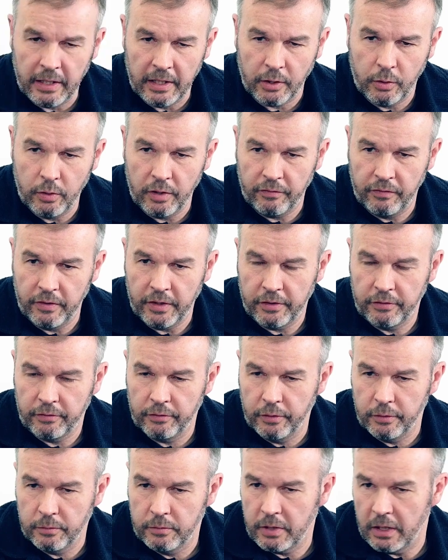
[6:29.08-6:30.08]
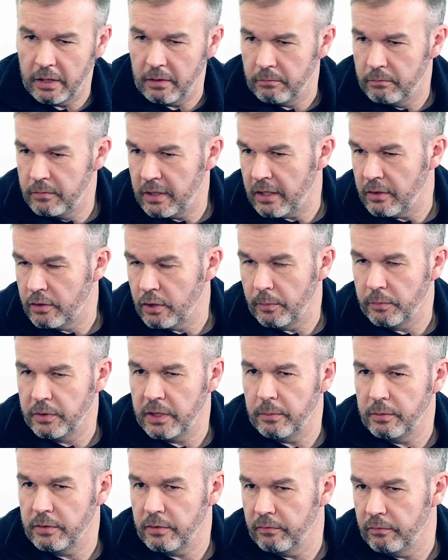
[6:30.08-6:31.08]
I had a quick flick through 10 top
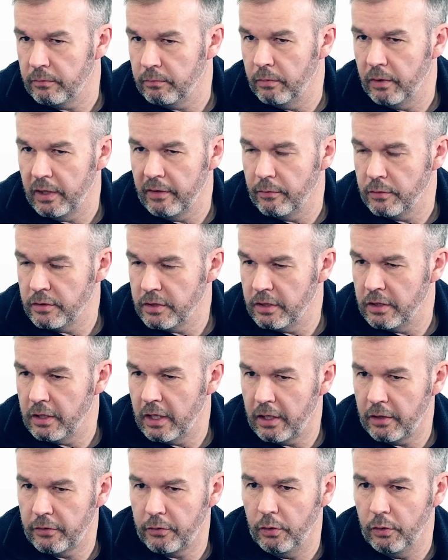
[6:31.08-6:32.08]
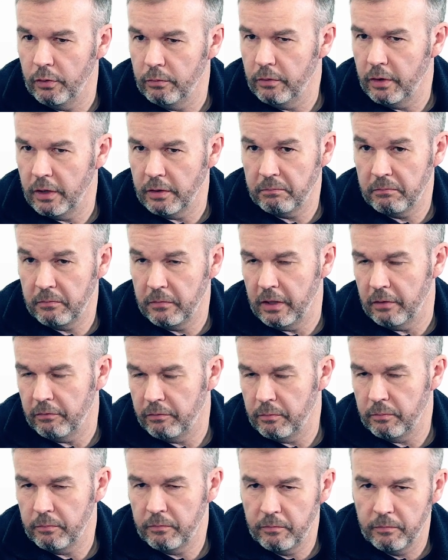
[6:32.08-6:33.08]
tips of whatever was in it, and I thought,
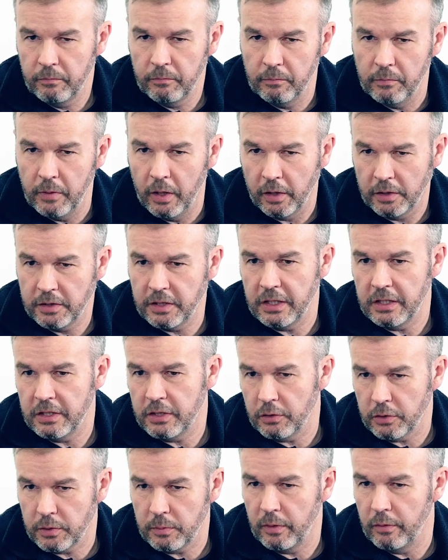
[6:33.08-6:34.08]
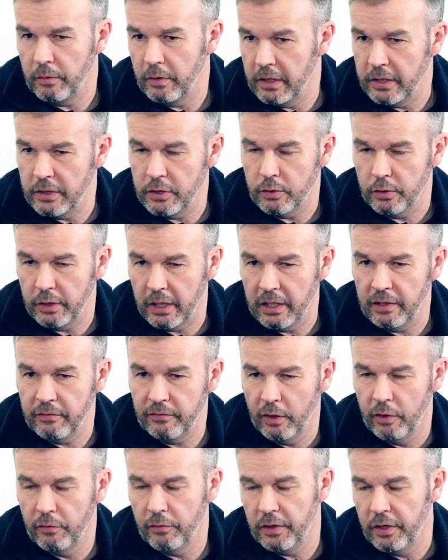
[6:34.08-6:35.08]
from marketing is still something I really enjoy getting
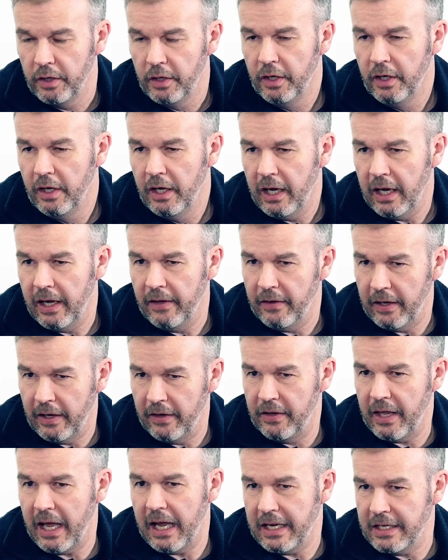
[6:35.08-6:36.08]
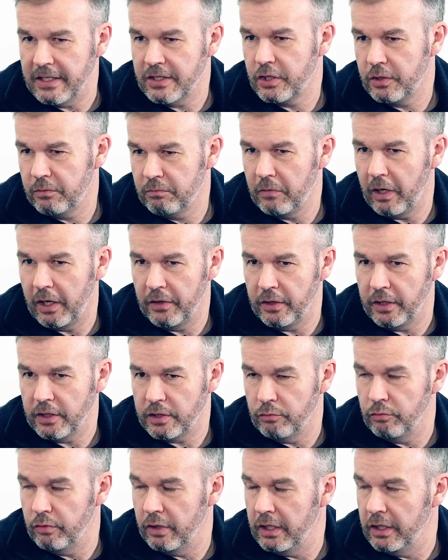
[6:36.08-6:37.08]
involved with, and that is, I think it's
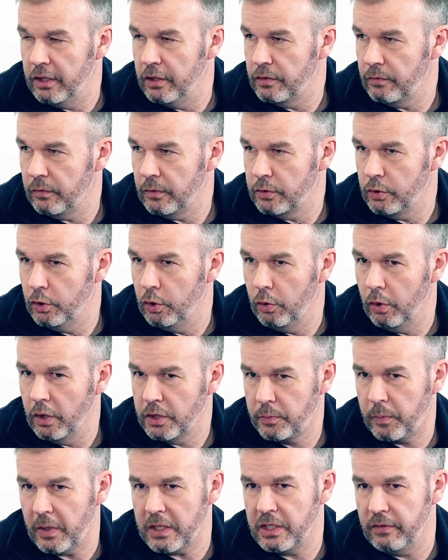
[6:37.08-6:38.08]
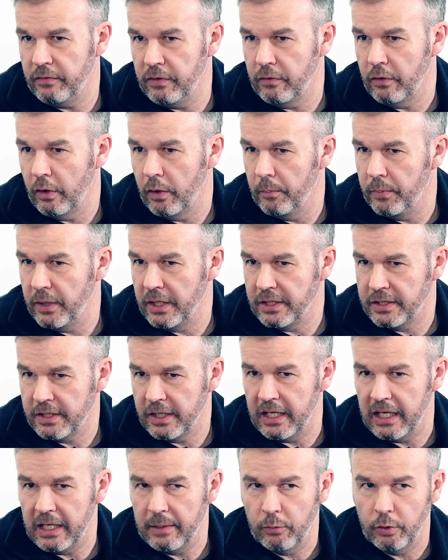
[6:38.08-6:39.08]
a really useful tool, especially if you've got a big
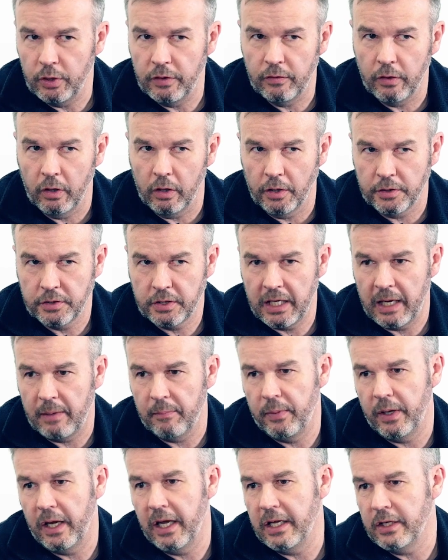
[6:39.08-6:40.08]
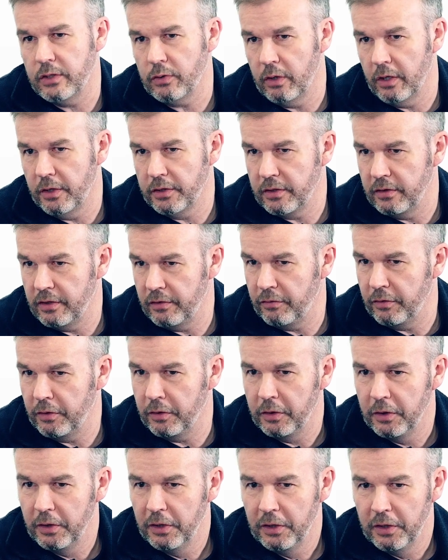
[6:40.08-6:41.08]
team or you've got lots of campaigns or lots of
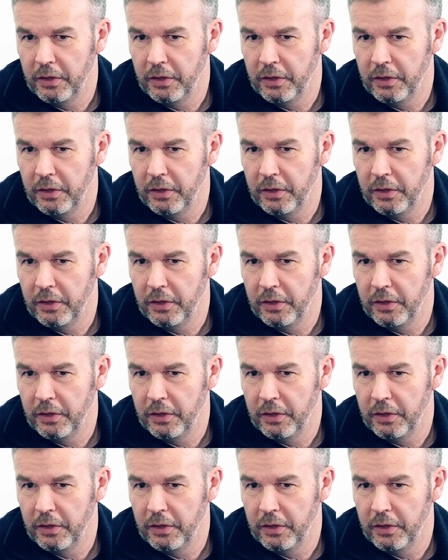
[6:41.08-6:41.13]
different,